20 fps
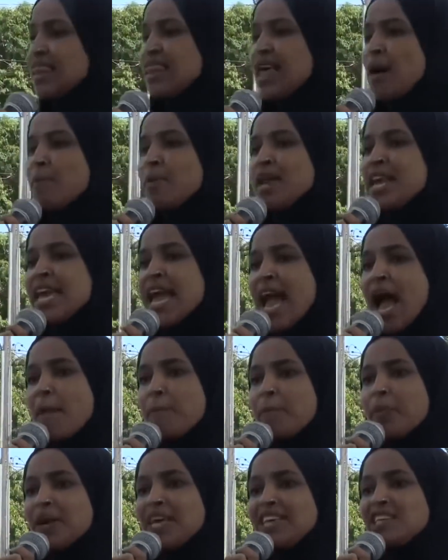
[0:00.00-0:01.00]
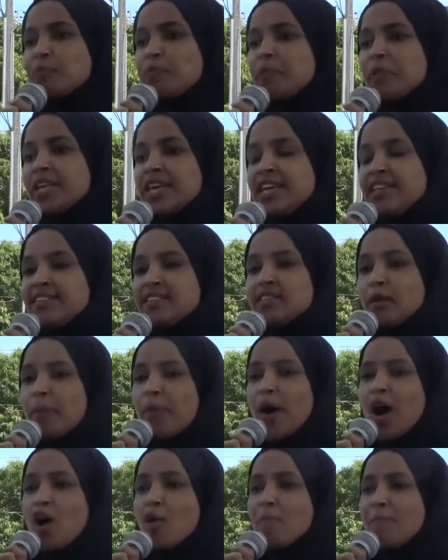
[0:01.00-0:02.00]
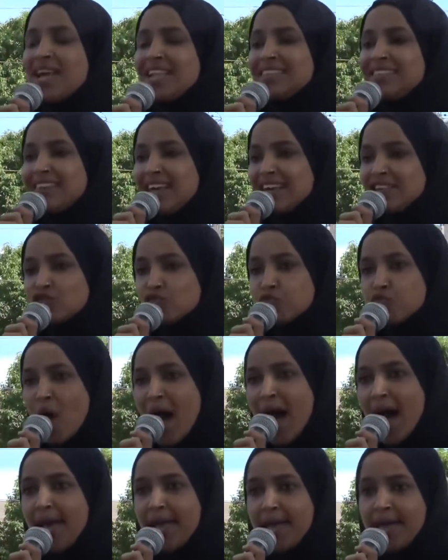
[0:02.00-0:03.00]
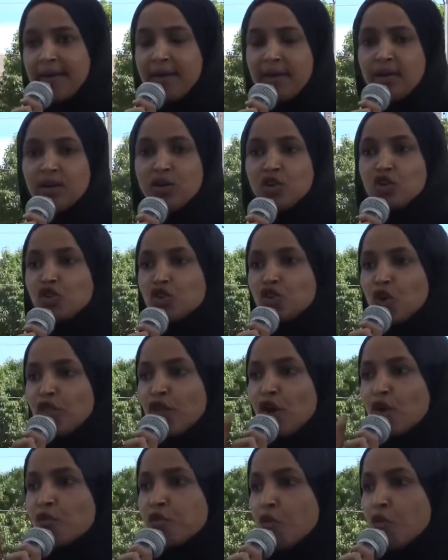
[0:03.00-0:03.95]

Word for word: The Minneapolis Police Department is rotten to the